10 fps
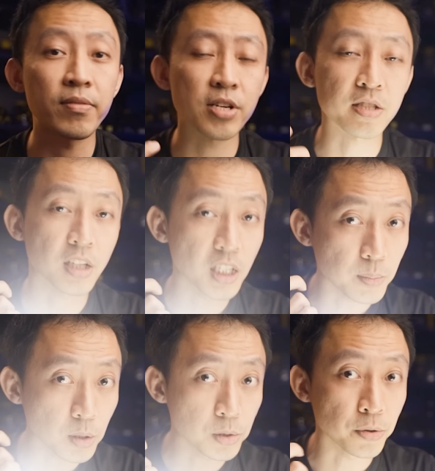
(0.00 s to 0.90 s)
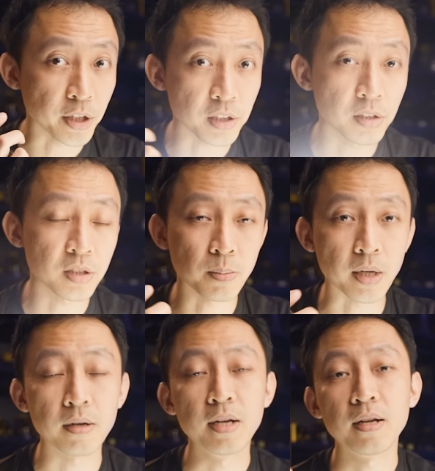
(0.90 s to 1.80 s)
average turbo duration is
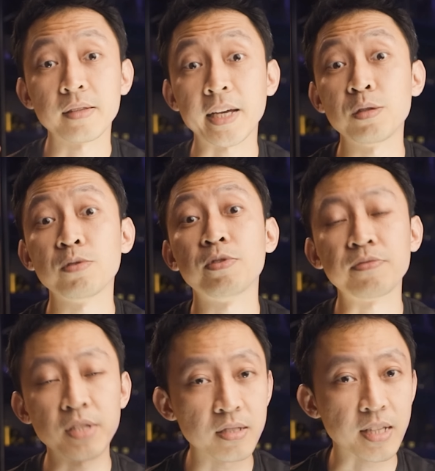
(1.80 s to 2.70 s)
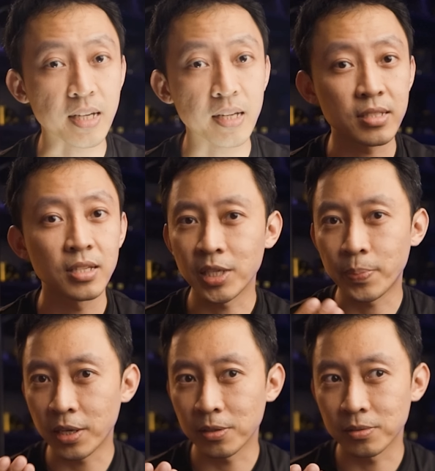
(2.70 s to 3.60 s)
about 10 to 15 seconds,
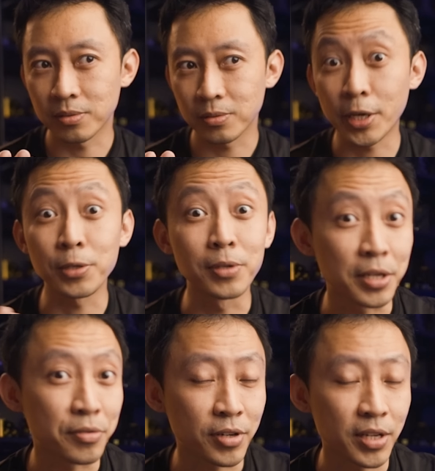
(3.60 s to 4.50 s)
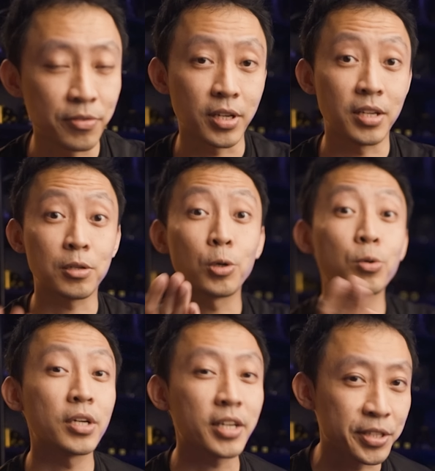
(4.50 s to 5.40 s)
depend on where you live, right? If you're in a
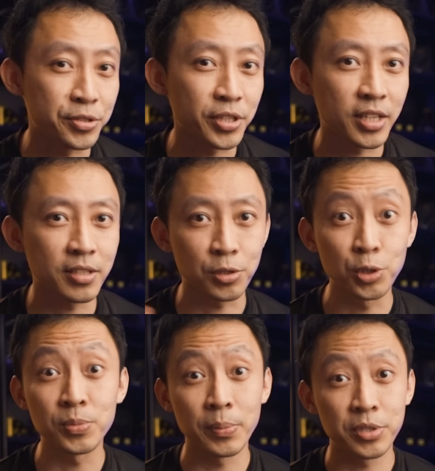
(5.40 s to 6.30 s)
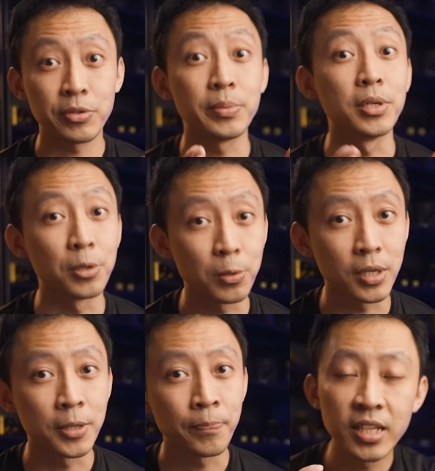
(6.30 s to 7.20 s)
colder country, then your room temperature will be
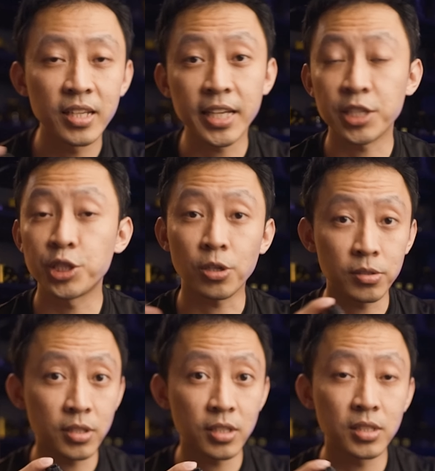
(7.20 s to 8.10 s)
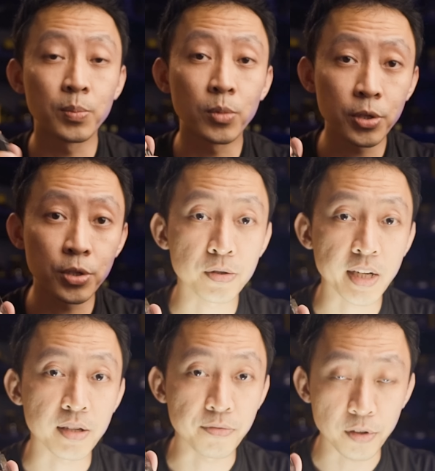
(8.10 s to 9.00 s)
lower. And it gets shorter the more you
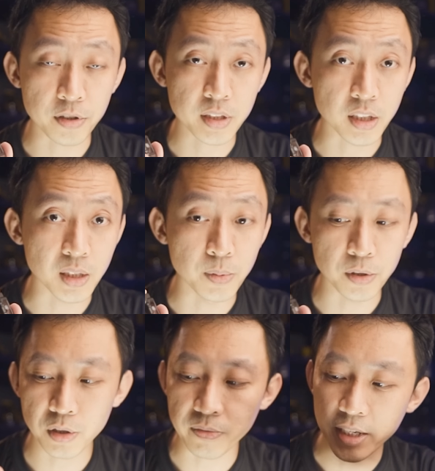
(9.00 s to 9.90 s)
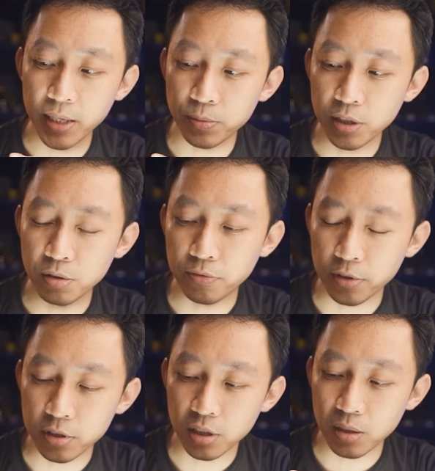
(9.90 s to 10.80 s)
try and force turbo. So if I keep trying to
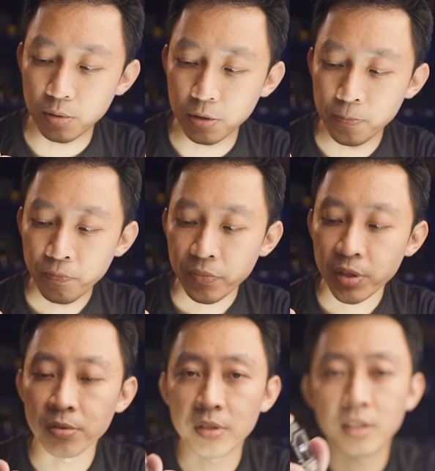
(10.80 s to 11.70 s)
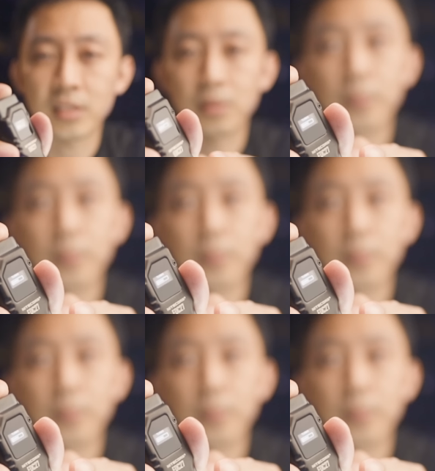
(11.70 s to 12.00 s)
force turbo, you see that the